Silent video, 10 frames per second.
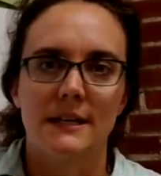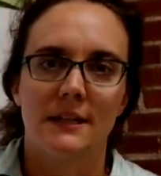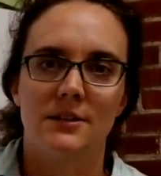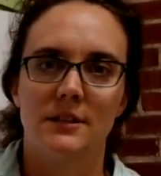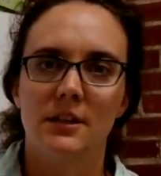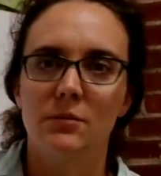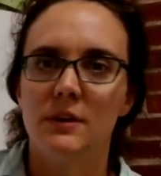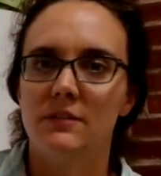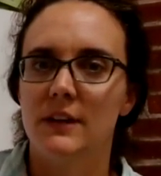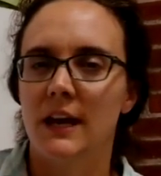and there's a little
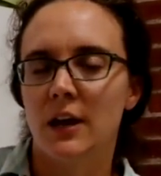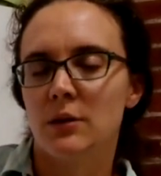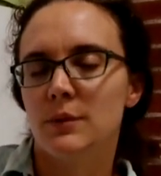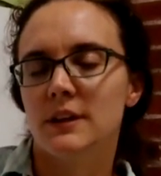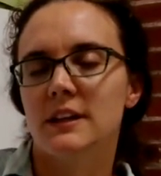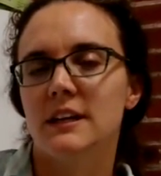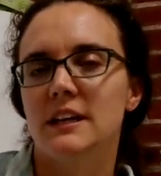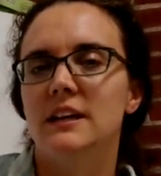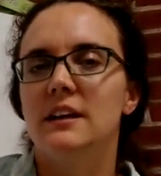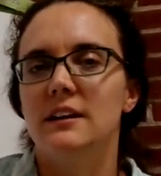bit of
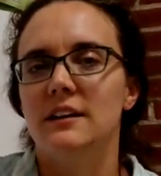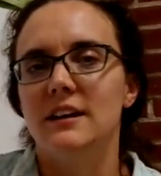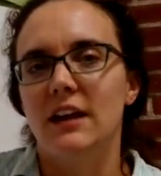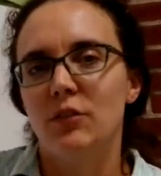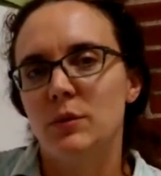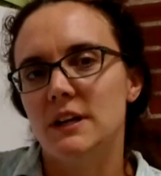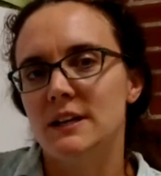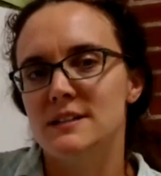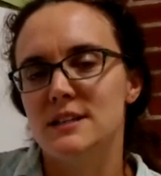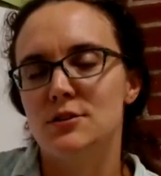accountability. Everybody
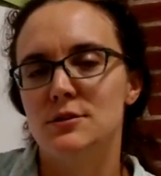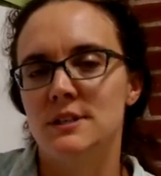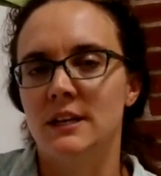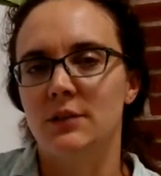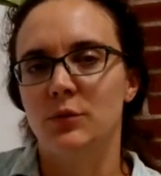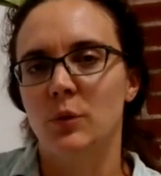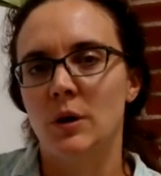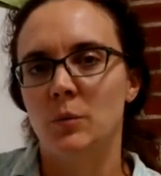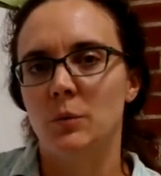can see who signed up for